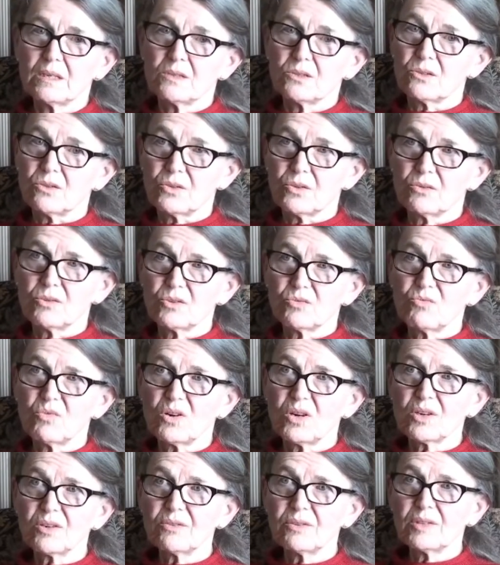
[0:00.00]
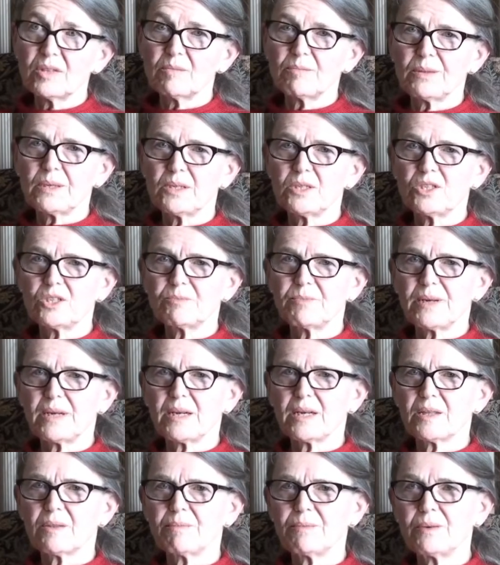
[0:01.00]
So there was water in the plunge
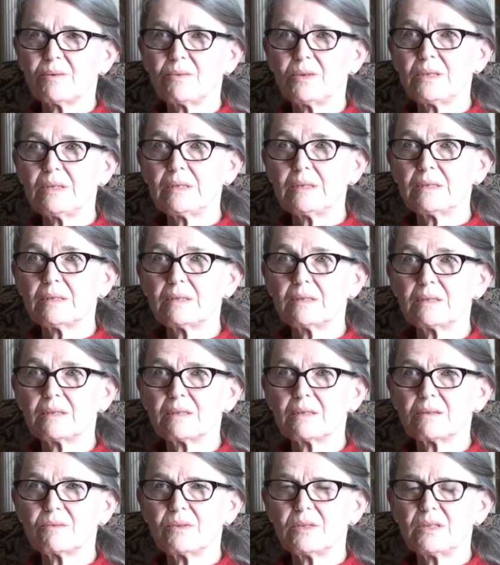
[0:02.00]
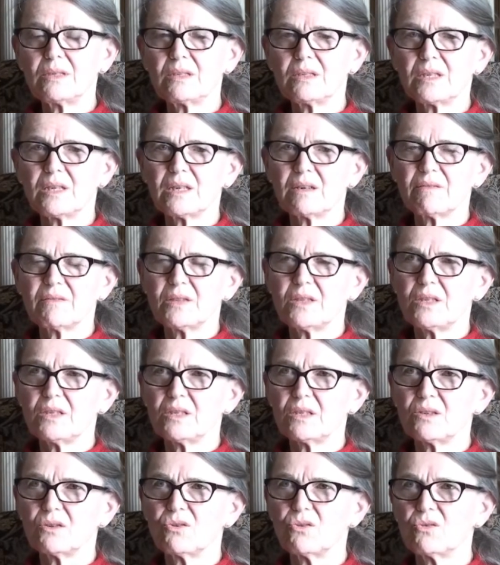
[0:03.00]
bath, but we didn't we didn't have
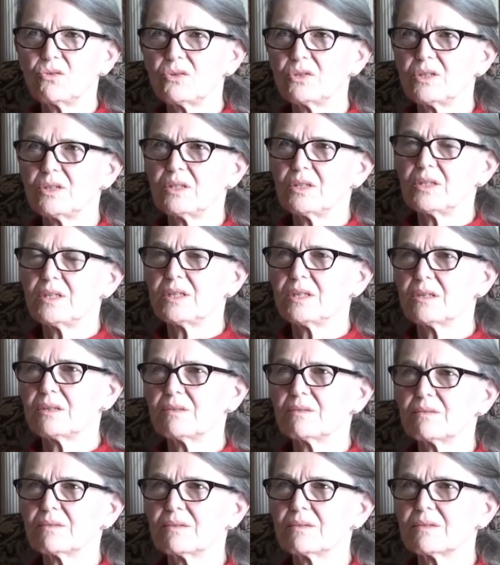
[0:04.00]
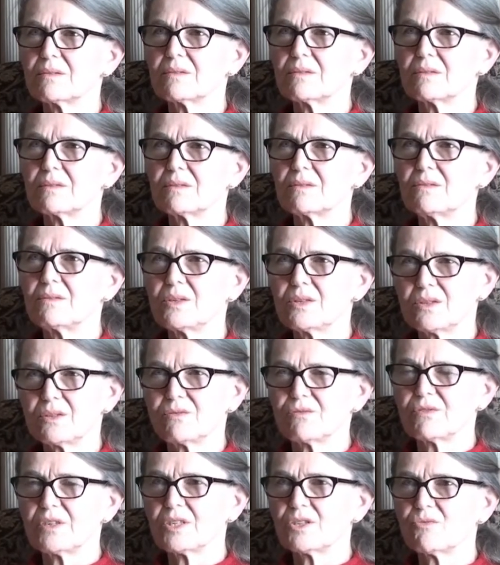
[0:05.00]
the uh, hose in there with
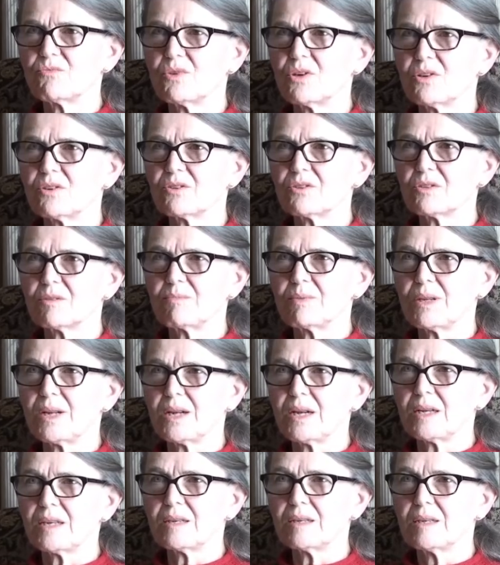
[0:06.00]
a fresh water supply.